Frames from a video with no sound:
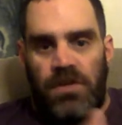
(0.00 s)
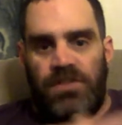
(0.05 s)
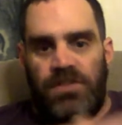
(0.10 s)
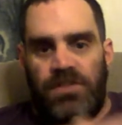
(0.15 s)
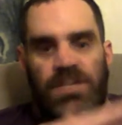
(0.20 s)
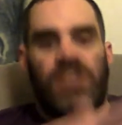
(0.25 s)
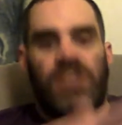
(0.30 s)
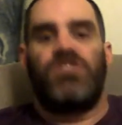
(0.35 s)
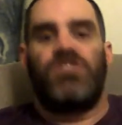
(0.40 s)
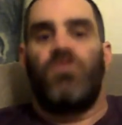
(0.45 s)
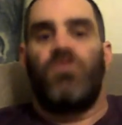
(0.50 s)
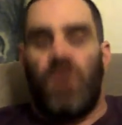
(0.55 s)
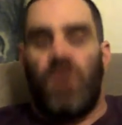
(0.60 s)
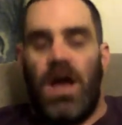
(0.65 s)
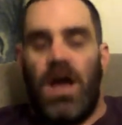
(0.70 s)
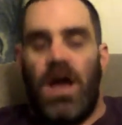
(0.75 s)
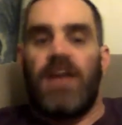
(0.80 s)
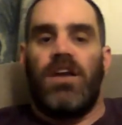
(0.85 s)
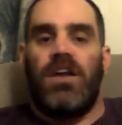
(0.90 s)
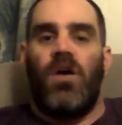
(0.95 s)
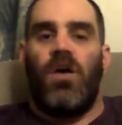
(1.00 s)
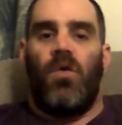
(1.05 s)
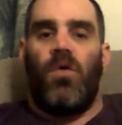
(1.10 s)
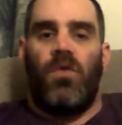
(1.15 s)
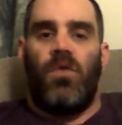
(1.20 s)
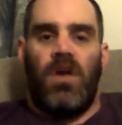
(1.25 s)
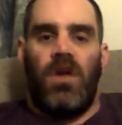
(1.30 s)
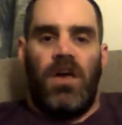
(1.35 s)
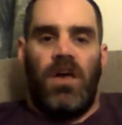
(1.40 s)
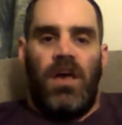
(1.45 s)
teach you what I know,
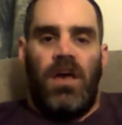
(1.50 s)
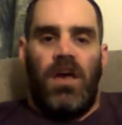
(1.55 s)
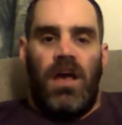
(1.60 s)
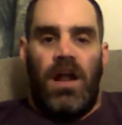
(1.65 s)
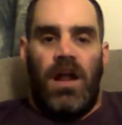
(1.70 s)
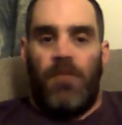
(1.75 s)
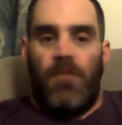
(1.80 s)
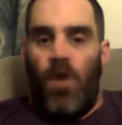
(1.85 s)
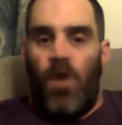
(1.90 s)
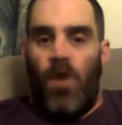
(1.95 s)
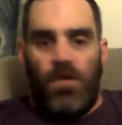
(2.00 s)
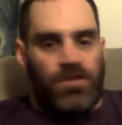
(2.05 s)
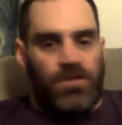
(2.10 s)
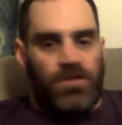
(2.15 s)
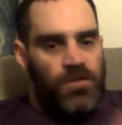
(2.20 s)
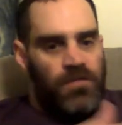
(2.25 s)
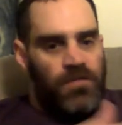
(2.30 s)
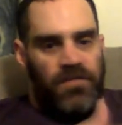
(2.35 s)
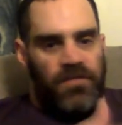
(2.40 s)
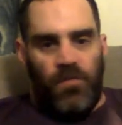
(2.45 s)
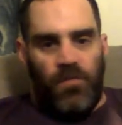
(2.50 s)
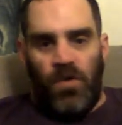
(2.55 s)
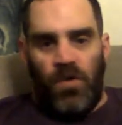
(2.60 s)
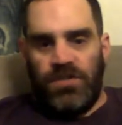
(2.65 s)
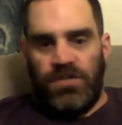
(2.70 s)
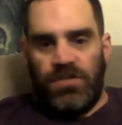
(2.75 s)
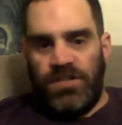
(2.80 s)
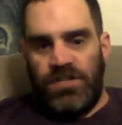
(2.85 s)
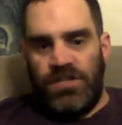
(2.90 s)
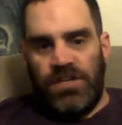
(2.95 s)
and I'm always open for
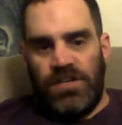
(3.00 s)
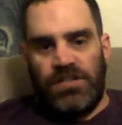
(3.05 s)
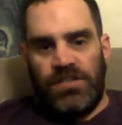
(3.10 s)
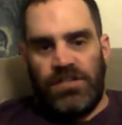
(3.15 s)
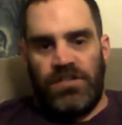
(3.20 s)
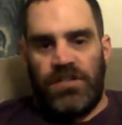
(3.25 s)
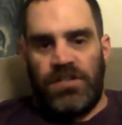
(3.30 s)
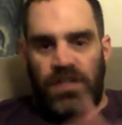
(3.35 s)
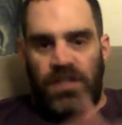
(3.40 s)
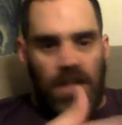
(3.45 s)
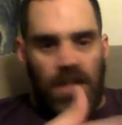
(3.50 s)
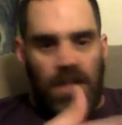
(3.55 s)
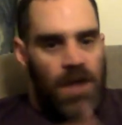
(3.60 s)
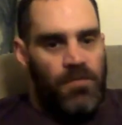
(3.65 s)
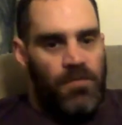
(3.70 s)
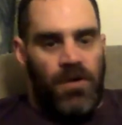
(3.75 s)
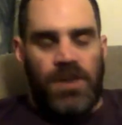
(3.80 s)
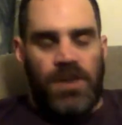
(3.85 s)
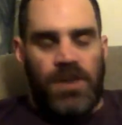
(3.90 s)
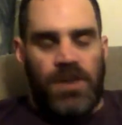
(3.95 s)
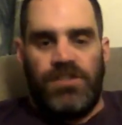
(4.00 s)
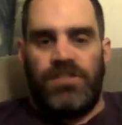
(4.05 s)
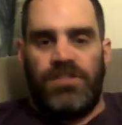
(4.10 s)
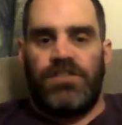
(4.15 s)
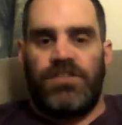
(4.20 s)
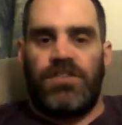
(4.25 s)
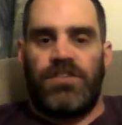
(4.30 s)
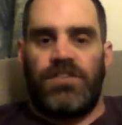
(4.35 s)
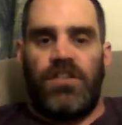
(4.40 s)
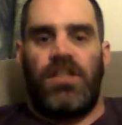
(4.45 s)
more suggestions,
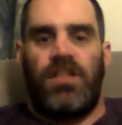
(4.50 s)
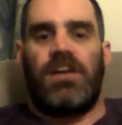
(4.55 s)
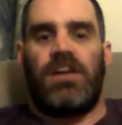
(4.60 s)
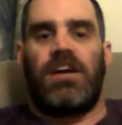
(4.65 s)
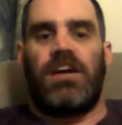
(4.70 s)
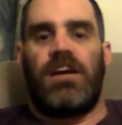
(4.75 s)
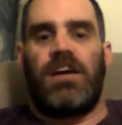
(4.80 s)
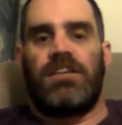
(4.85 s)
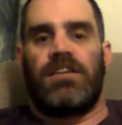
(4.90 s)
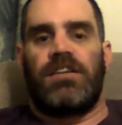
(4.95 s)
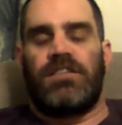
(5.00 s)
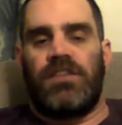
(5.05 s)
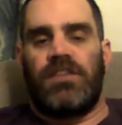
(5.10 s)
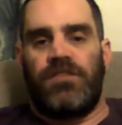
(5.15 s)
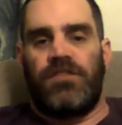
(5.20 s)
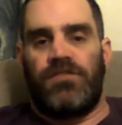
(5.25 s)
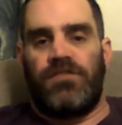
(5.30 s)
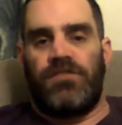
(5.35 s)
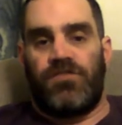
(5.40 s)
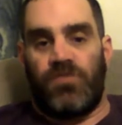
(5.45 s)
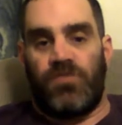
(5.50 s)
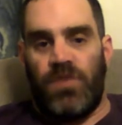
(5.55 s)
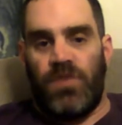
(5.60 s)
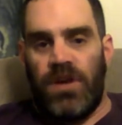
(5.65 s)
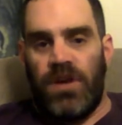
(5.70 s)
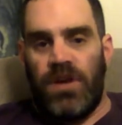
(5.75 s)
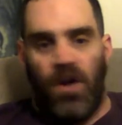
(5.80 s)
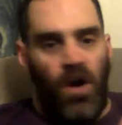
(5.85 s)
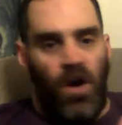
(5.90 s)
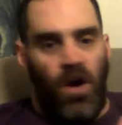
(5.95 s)
collaborations, and all that kind of stuff, so we
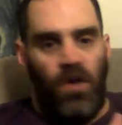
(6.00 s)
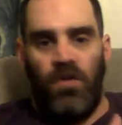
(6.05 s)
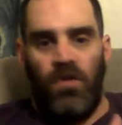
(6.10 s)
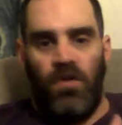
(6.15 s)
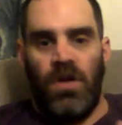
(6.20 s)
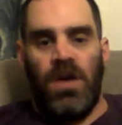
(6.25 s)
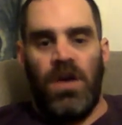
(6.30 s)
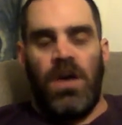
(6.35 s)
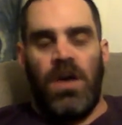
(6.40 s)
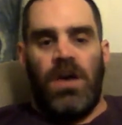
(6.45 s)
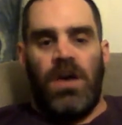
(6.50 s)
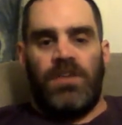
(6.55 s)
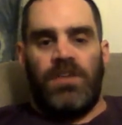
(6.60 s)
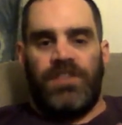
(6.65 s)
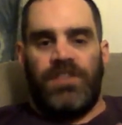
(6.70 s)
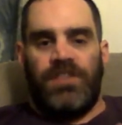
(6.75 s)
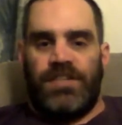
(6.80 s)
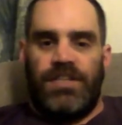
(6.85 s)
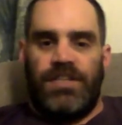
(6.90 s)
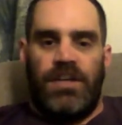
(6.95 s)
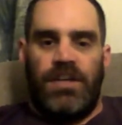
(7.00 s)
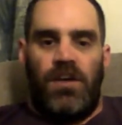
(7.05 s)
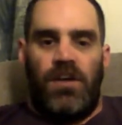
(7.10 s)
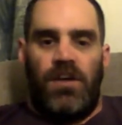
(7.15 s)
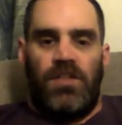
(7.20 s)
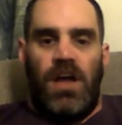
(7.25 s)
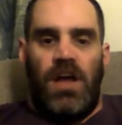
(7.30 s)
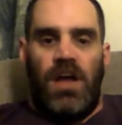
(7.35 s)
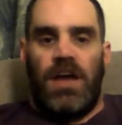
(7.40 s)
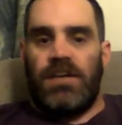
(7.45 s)
can all succeed
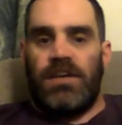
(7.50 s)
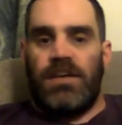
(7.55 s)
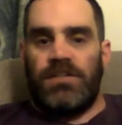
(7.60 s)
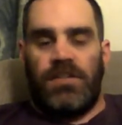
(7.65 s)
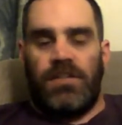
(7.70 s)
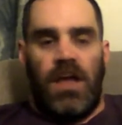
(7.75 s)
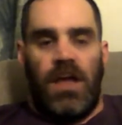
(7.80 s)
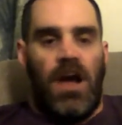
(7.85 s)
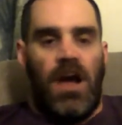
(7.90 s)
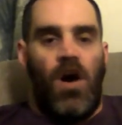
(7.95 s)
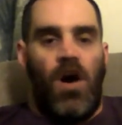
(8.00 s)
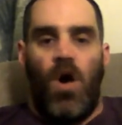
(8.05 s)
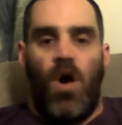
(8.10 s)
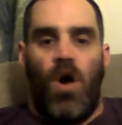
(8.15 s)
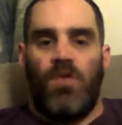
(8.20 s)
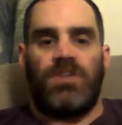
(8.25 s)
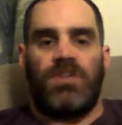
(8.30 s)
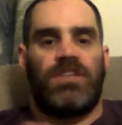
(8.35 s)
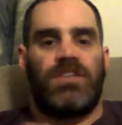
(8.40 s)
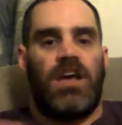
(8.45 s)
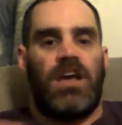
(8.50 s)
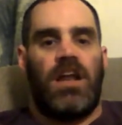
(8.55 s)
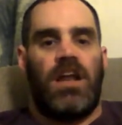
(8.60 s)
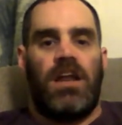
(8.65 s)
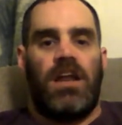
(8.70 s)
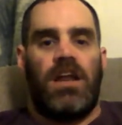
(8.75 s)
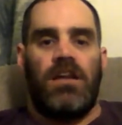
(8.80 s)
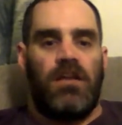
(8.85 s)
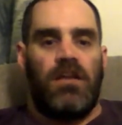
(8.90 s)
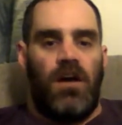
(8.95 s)
online. Because like I always say at
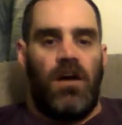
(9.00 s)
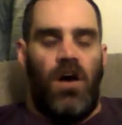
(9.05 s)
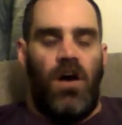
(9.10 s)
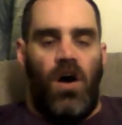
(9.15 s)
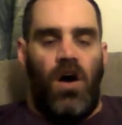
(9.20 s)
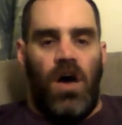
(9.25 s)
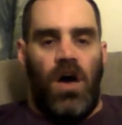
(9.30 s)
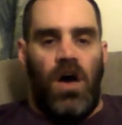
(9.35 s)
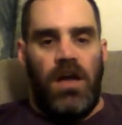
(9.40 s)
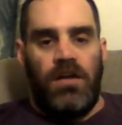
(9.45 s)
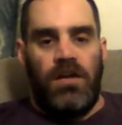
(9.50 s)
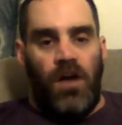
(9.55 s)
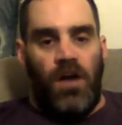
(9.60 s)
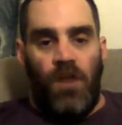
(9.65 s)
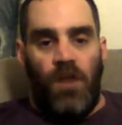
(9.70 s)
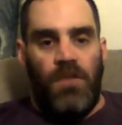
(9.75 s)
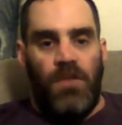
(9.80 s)
end of all